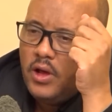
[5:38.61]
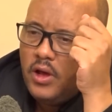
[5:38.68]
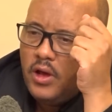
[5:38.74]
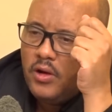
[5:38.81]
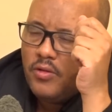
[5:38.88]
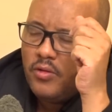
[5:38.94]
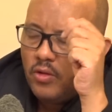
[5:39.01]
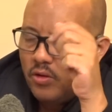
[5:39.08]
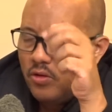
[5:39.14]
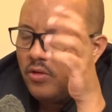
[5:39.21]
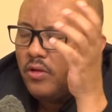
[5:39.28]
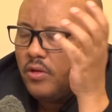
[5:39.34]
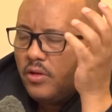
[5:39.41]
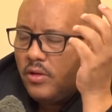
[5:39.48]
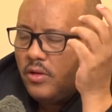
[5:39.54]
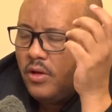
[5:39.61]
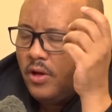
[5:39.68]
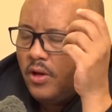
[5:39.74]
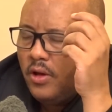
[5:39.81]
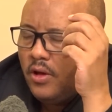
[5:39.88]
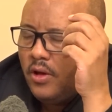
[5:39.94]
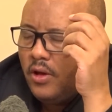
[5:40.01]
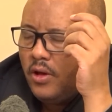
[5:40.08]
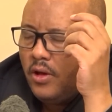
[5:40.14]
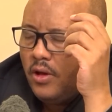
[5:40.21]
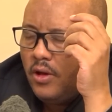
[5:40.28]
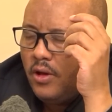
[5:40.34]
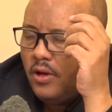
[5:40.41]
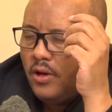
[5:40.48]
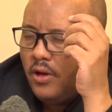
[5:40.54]
and of course
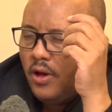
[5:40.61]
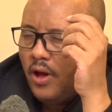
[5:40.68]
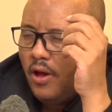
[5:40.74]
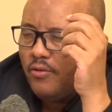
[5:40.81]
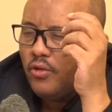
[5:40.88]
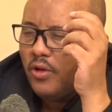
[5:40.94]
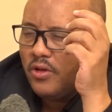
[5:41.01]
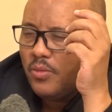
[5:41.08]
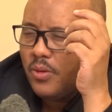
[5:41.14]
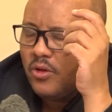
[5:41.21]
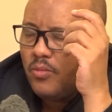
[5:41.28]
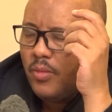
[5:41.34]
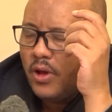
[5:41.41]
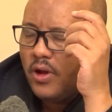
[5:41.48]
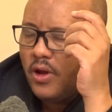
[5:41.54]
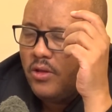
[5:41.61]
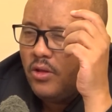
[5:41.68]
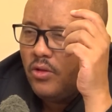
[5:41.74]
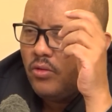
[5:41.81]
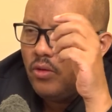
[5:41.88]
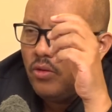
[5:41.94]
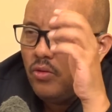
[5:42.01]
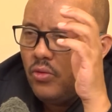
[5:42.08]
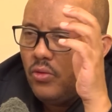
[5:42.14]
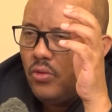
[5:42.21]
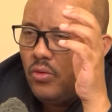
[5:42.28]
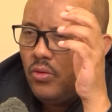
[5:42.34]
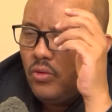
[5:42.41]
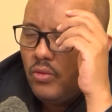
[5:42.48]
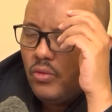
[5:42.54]
have to express my gratitude
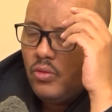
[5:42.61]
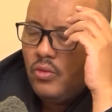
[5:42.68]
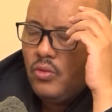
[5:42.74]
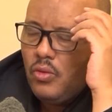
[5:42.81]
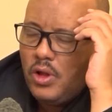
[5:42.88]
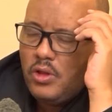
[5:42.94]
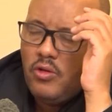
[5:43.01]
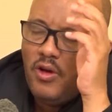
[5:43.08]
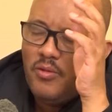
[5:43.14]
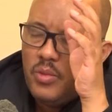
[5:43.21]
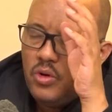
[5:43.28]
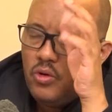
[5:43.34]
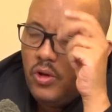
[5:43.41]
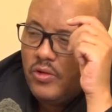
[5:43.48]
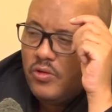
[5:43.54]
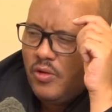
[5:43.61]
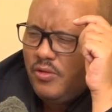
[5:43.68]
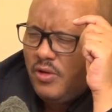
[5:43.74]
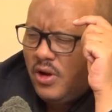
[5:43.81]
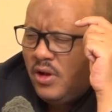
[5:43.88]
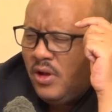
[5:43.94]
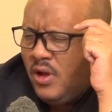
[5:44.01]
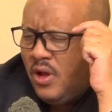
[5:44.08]
to what you have been doing so far.